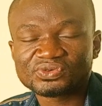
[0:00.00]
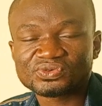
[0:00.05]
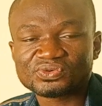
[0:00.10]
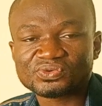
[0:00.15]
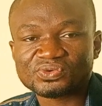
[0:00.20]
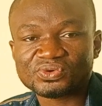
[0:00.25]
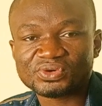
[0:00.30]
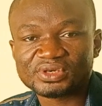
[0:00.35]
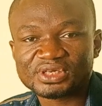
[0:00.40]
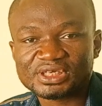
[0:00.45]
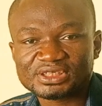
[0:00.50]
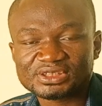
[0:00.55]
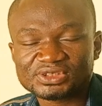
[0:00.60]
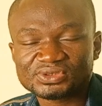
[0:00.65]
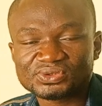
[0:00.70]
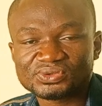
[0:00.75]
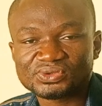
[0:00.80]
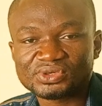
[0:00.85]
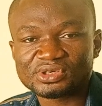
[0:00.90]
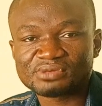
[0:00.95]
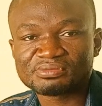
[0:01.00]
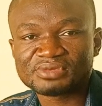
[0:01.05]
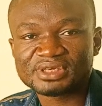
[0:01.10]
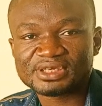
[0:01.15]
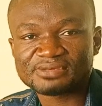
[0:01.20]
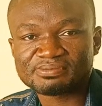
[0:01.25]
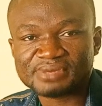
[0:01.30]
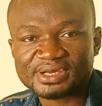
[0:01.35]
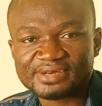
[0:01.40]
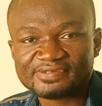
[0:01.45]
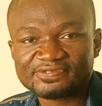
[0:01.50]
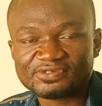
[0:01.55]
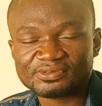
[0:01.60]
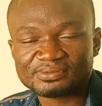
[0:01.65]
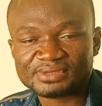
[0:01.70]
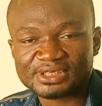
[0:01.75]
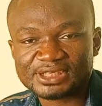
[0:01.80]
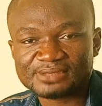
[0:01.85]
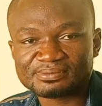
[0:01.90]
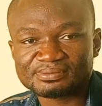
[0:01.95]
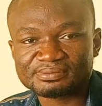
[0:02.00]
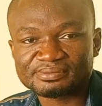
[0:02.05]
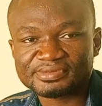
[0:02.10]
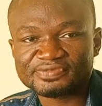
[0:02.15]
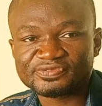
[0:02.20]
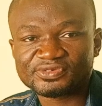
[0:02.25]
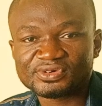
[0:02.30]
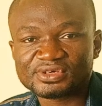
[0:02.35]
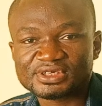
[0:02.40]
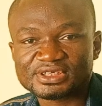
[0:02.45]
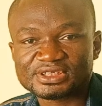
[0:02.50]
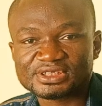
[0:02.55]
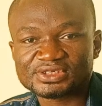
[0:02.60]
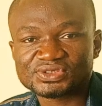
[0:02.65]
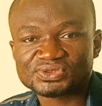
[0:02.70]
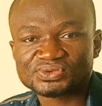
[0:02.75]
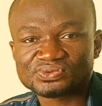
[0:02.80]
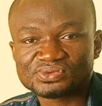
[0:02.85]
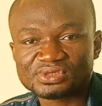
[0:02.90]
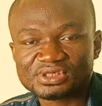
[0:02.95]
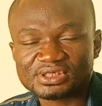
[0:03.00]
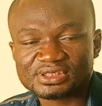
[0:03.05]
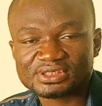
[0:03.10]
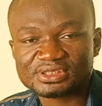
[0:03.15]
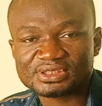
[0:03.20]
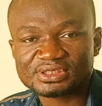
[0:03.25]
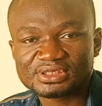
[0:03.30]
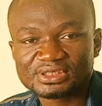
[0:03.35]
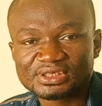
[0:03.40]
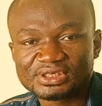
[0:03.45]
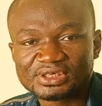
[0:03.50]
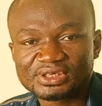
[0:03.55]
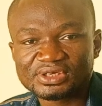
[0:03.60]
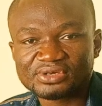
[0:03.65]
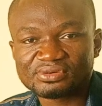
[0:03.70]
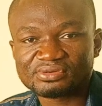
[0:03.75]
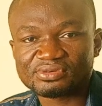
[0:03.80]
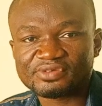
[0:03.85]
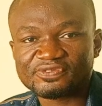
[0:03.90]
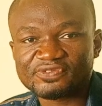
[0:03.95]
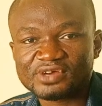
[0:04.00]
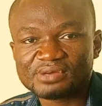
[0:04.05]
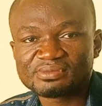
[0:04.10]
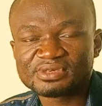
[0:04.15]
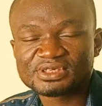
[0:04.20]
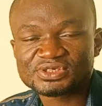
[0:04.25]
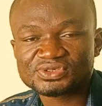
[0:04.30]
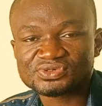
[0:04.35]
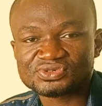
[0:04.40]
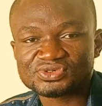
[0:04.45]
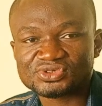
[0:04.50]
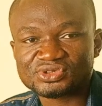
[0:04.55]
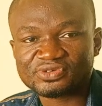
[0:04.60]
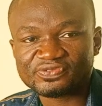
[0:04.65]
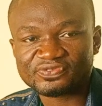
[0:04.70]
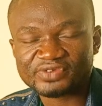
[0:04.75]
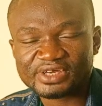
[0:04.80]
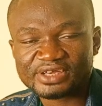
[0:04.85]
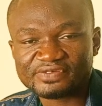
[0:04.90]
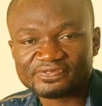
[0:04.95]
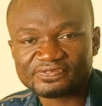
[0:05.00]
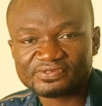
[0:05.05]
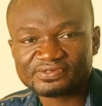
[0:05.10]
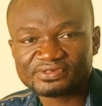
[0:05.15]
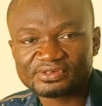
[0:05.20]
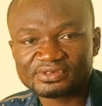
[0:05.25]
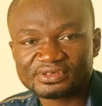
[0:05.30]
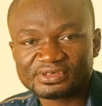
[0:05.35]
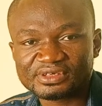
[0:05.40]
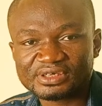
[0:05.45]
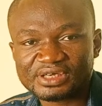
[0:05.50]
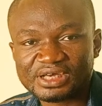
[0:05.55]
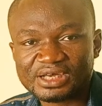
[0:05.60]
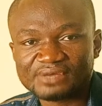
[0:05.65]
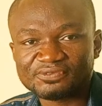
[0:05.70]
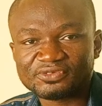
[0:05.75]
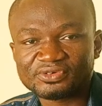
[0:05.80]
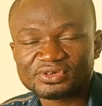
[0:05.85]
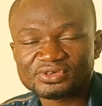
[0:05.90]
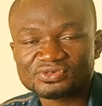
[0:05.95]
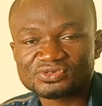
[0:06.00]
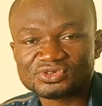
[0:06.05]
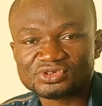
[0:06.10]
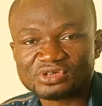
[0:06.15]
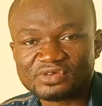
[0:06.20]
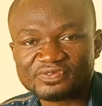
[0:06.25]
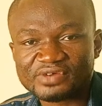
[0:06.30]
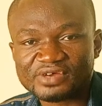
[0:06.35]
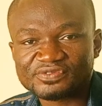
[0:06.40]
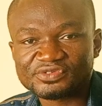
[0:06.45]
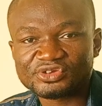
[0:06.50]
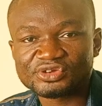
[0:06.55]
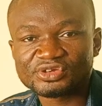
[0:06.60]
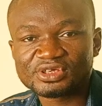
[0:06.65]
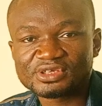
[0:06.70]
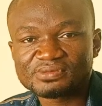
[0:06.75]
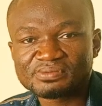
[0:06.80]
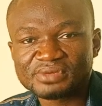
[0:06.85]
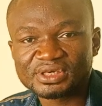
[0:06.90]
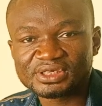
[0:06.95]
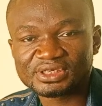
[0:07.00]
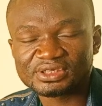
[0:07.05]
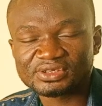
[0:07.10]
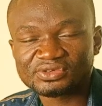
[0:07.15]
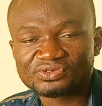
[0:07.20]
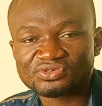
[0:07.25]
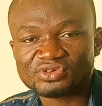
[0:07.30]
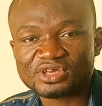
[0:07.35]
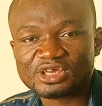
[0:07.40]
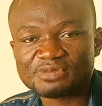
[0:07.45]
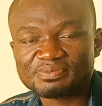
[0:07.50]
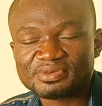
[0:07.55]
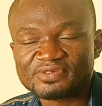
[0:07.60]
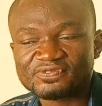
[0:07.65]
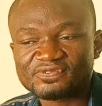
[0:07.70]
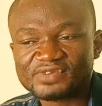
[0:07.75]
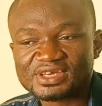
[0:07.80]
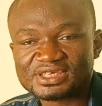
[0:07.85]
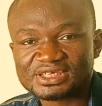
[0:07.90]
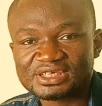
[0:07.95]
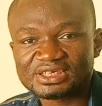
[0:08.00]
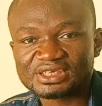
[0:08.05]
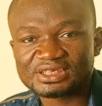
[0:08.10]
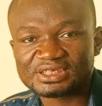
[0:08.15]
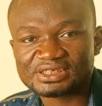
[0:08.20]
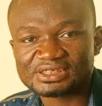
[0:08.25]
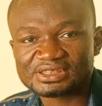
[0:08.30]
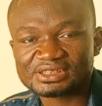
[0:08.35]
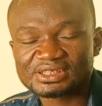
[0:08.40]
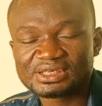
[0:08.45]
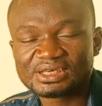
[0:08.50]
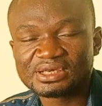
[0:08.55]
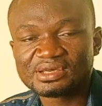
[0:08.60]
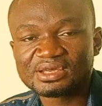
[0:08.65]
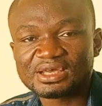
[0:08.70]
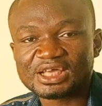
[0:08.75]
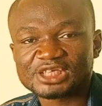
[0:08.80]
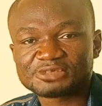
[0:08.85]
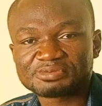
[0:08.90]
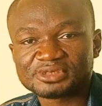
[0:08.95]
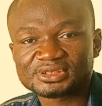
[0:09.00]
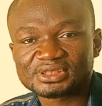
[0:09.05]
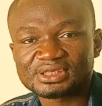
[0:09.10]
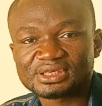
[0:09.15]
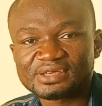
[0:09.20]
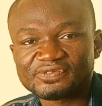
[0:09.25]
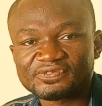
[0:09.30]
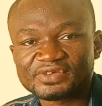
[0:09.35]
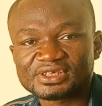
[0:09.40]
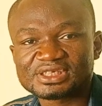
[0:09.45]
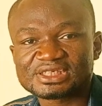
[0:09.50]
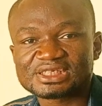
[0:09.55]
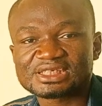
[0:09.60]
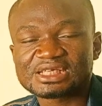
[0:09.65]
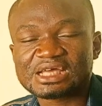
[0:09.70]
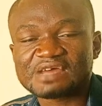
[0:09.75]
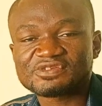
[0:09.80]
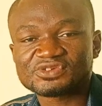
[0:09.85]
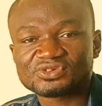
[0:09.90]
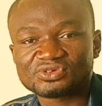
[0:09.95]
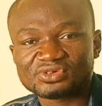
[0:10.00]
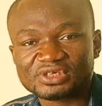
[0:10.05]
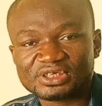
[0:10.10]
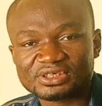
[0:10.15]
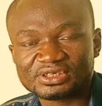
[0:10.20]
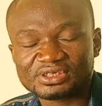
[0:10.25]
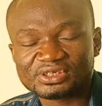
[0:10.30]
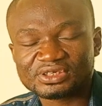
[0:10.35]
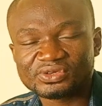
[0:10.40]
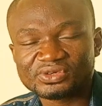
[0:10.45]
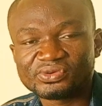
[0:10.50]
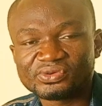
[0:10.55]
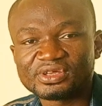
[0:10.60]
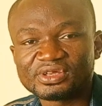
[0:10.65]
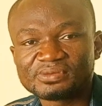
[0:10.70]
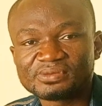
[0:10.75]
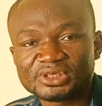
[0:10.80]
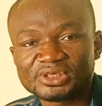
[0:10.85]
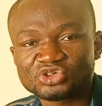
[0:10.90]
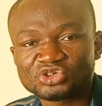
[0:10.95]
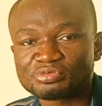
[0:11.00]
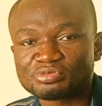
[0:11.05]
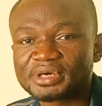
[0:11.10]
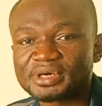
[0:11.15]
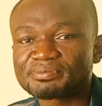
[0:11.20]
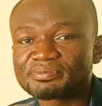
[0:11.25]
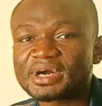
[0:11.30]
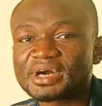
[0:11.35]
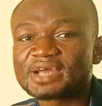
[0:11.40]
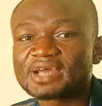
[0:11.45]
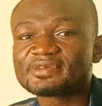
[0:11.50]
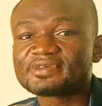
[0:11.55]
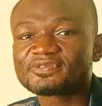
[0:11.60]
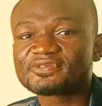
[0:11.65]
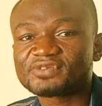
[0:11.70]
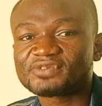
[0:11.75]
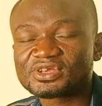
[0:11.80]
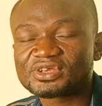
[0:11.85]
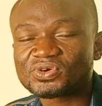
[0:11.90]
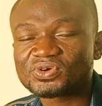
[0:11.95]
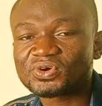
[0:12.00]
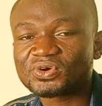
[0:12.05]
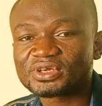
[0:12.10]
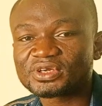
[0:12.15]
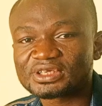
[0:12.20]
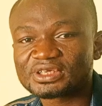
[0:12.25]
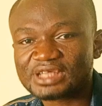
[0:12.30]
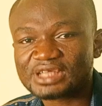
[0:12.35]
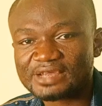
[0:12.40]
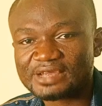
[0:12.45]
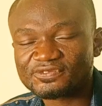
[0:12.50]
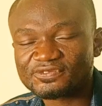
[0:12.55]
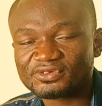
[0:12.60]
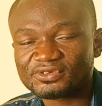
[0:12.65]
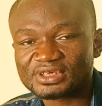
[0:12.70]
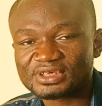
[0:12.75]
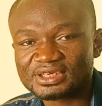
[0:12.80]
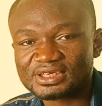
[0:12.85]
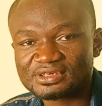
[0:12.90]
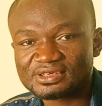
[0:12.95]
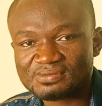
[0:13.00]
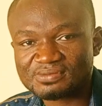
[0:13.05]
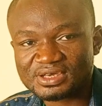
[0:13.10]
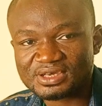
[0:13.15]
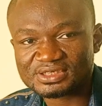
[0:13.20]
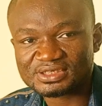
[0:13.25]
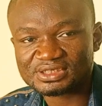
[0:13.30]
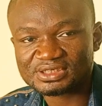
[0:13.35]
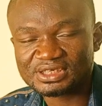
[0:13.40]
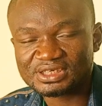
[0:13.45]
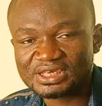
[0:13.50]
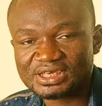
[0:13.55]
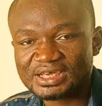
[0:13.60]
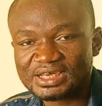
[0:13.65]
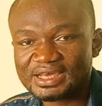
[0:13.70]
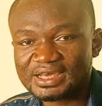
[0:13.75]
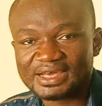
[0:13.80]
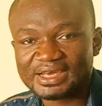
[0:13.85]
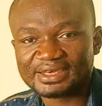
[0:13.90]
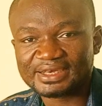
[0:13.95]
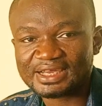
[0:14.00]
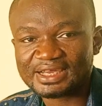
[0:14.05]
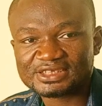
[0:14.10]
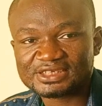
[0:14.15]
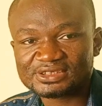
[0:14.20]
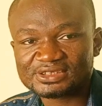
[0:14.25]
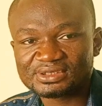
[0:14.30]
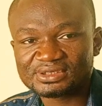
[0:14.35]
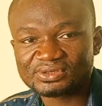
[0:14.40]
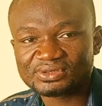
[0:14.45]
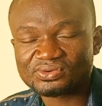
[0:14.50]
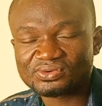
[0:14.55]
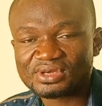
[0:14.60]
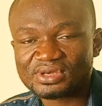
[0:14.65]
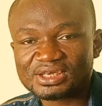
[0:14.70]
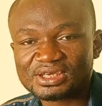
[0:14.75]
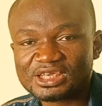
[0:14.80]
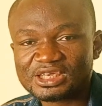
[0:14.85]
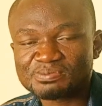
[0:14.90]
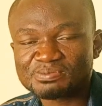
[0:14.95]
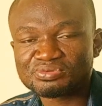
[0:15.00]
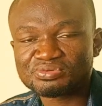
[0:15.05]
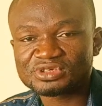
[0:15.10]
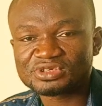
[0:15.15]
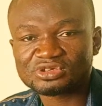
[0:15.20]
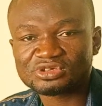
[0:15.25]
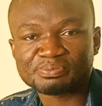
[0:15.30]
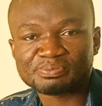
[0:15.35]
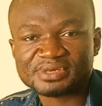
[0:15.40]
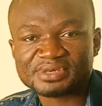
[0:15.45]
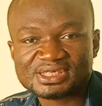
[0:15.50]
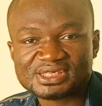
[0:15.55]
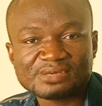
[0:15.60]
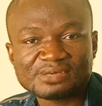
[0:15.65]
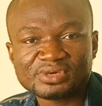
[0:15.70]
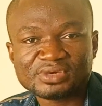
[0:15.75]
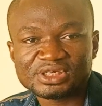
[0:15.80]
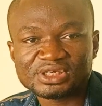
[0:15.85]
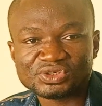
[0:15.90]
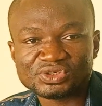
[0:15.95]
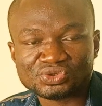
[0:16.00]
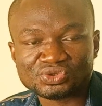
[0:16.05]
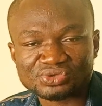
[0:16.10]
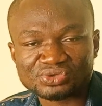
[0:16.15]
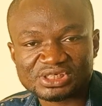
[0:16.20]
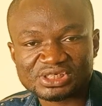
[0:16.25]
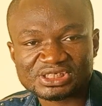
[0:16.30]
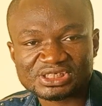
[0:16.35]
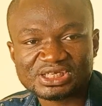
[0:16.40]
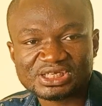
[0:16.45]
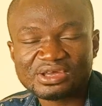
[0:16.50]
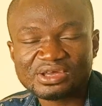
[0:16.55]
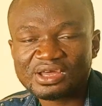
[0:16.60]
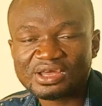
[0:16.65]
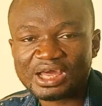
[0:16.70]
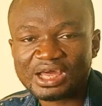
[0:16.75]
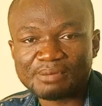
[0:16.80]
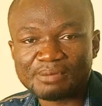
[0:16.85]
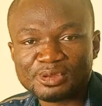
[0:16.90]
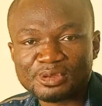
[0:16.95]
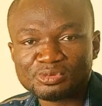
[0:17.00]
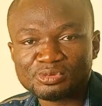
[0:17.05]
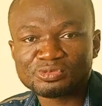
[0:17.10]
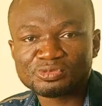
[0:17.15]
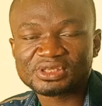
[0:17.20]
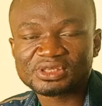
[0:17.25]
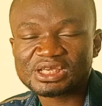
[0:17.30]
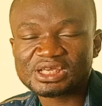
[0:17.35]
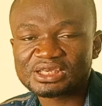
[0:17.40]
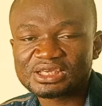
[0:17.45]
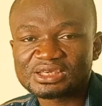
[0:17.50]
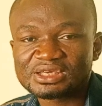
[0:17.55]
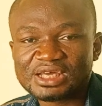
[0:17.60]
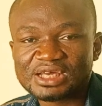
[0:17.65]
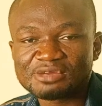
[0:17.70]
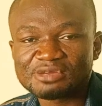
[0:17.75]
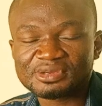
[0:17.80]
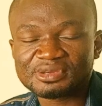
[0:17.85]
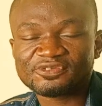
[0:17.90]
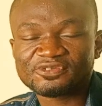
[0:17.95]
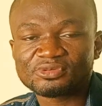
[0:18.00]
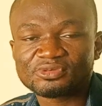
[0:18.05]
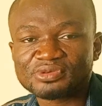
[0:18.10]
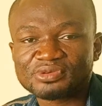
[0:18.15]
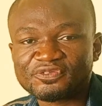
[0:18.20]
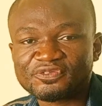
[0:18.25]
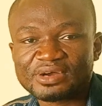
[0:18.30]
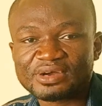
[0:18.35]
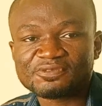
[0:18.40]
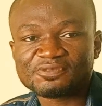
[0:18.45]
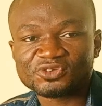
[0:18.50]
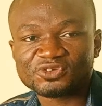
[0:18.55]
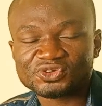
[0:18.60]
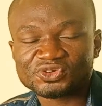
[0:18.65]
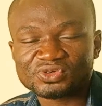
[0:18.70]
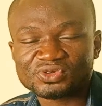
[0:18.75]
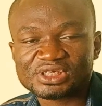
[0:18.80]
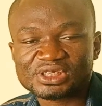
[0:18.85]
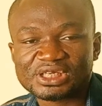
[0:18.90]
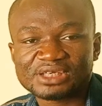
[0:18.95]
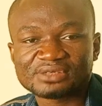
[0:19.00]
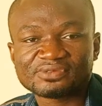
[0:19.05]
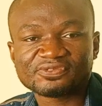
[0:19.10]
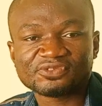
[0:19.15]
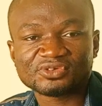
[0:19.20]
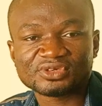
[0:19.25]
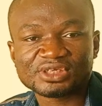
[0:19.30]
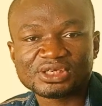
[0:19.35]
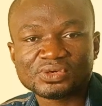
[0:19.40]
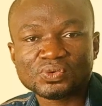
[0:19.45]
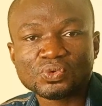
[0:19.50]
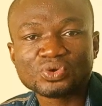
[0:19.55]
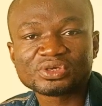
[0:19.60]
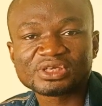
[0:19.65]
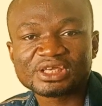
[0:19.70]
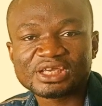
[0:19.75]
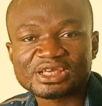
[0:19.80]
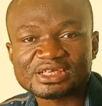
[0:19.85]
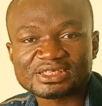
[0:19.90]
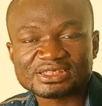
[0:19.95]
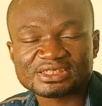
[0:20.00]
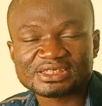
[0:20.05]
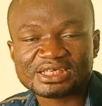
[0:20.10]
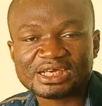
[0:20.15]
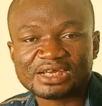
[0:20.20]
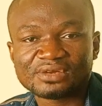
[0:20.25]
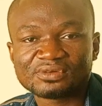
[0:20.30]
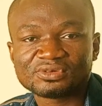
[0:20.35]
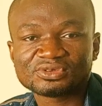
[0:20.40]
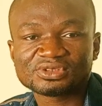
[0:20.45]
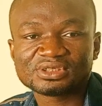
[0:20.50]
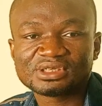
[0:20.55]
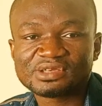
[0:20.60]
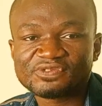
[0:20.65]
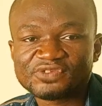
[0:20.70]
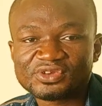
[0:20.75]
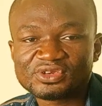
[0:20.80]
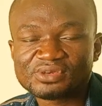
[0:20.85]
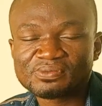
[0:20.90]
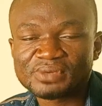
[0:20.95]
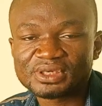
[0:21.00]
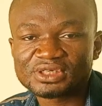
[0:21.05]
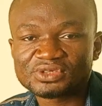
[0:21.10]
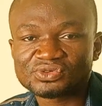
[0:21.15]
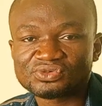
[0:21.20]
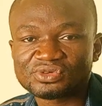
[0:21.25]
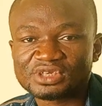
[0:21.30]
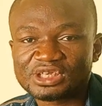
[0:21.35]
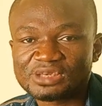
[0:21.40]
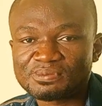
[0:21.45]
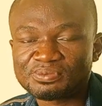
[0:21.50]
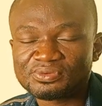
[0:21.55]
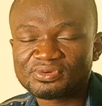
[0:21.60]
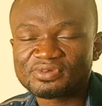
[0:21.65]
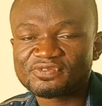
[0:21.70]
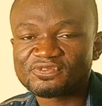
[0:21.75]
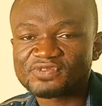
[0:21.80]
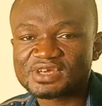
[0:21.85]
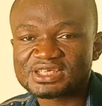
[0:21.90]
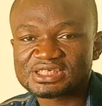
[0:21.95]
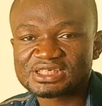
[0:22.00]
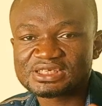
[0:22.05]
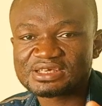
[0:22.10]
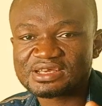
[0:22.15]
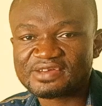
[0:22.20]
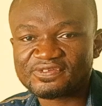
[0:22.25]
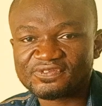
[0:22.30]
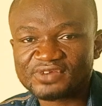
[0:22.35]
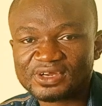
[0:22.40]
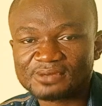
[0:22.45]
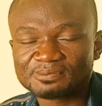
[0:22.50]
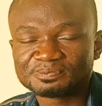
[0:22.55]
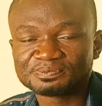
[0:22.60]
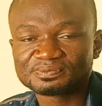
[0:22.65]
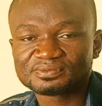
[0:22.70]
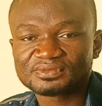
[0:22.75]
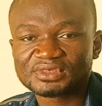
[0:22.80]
to collect your money back from them before it is too late. Your farm needs to survive. And for it to survive, you need money to keep investing in it. Especially if it is livestock, you need money to buy feed all the time for the animals. And that you can't keep putting your personal money into it, and people will be taking the animals from your farm for slaughter for their own gains and not giving you money to keep investing in the farm.